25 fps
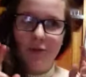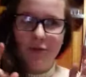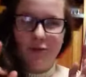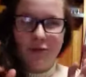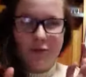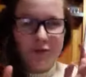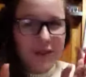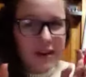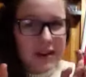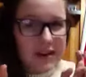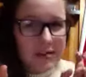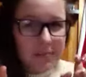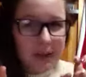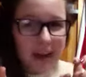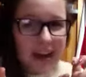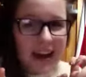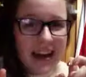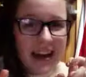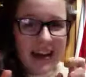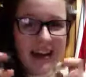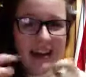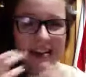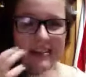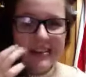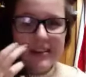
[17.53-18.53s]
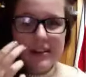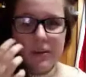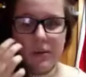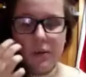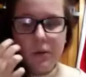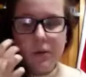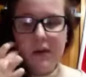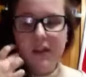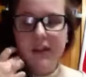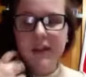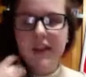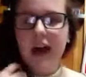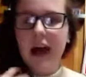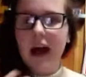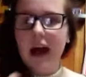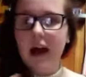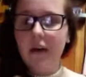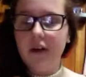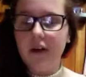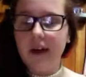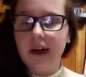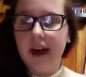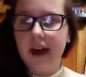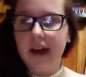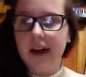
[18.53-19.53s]
remade with
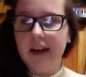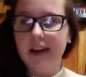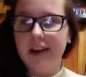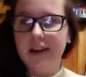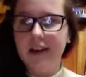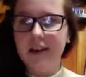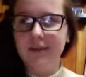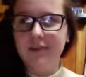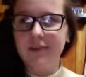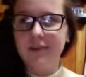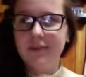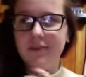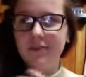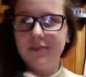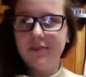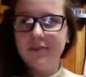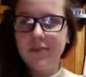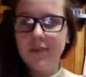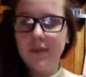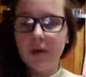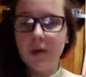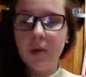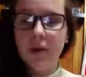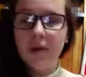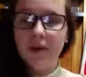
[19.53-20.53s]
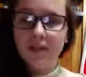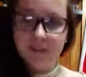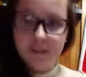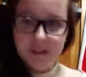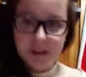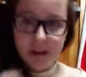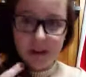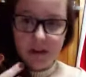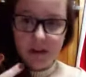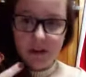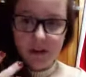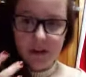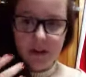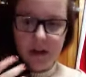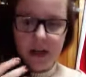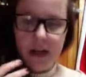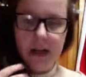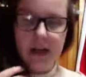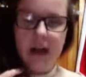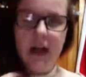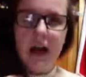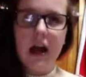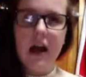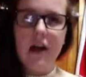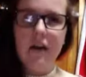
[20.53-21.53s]
Ariana well
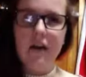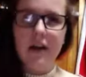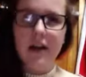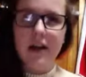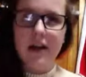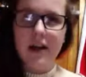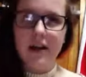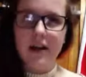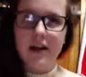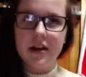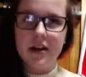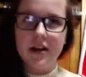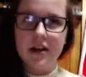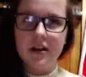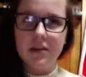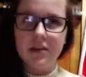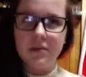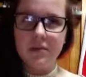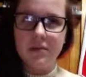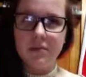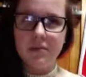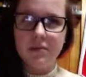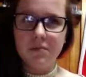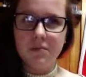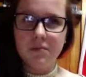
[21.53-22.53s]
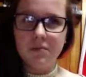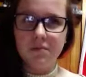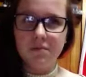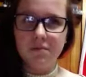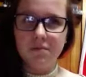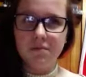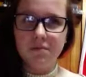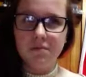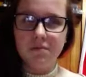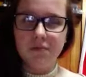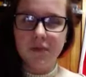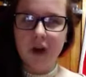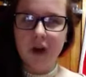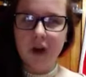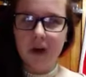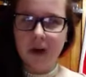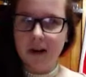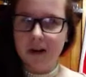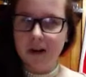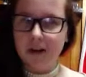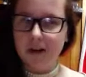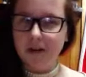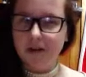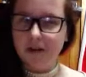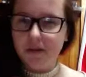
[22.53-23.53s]
featuring Ariana
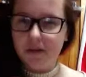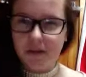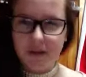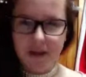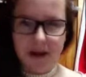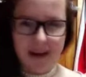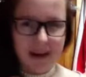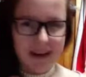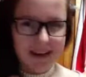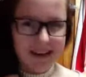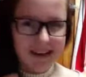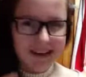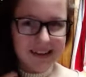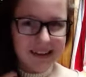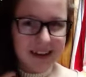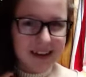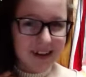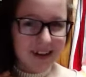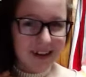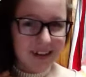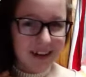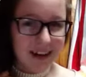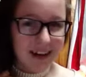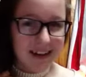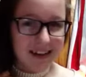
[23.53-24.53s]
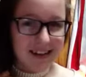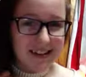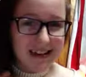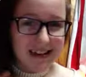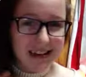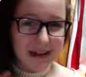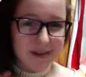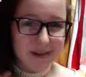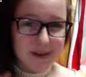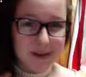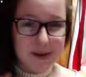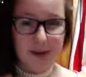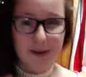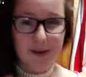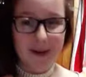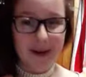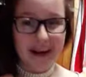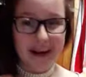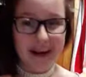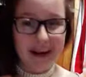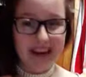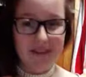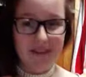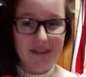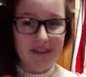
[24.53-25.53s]
I don't know how to say her last name so I
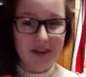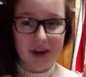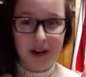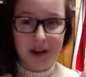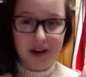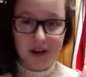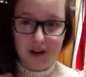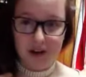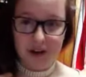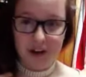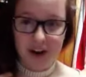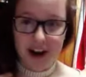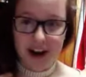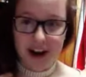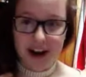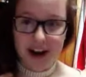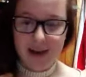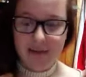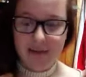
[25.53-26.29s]
ain't even gonna try.